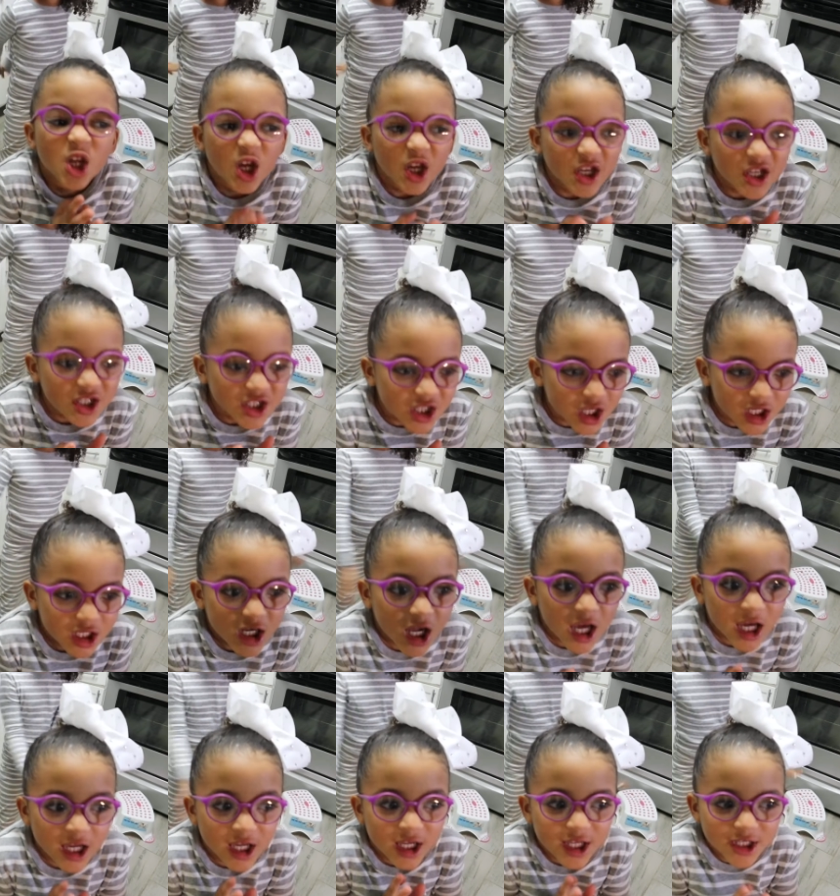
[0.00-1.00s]
cookies
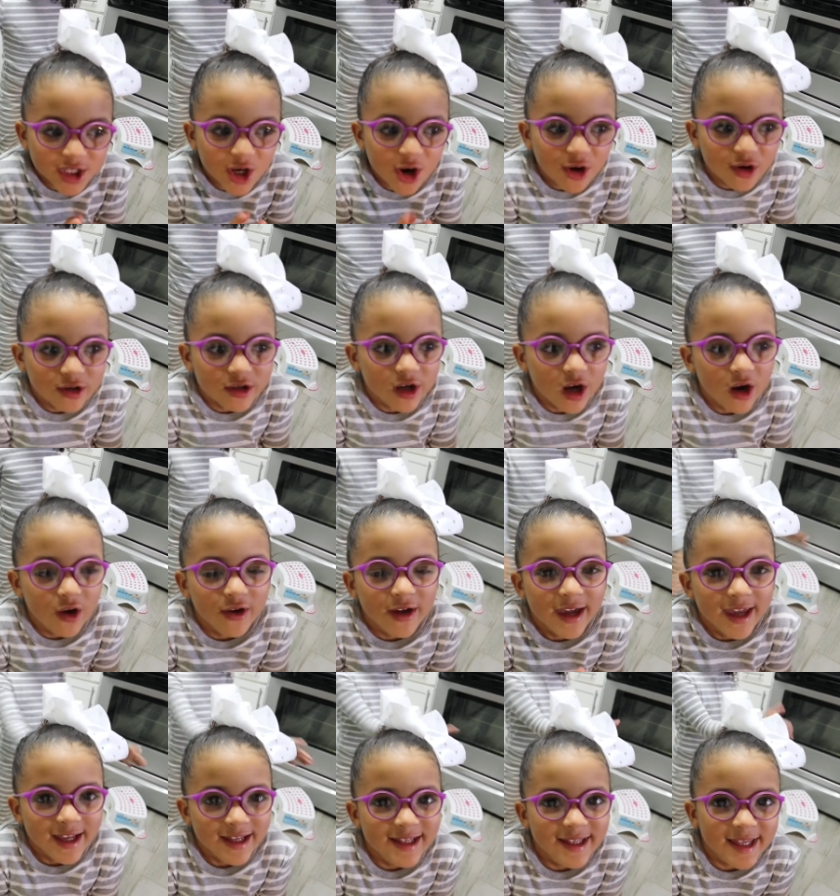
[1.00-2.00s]
tonight until Co
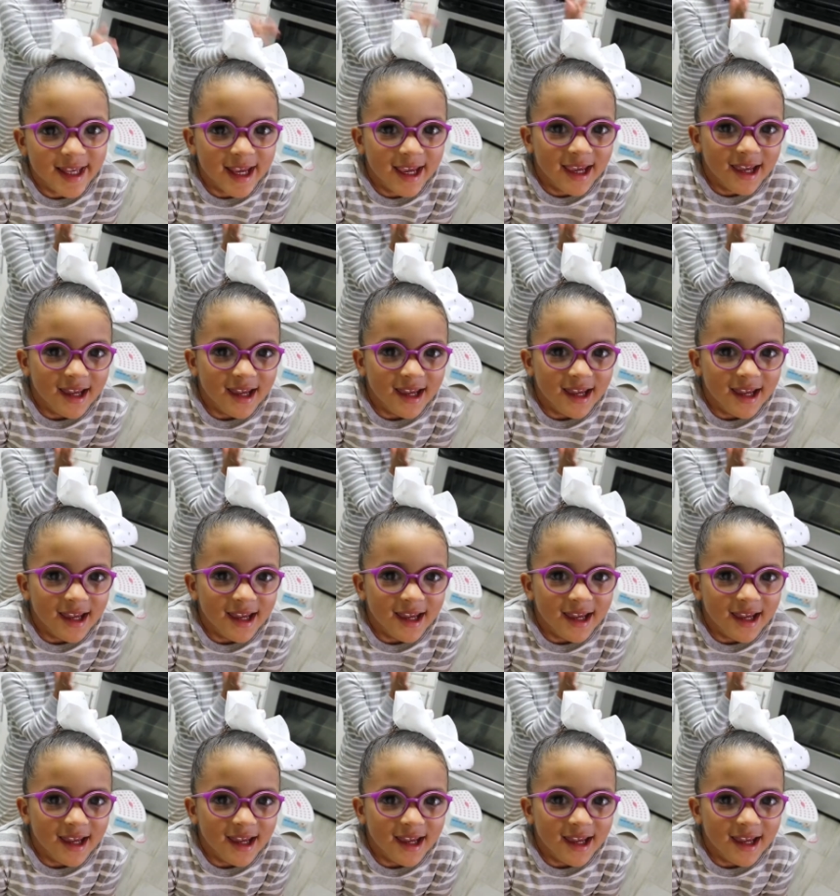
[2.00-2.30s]
eats it?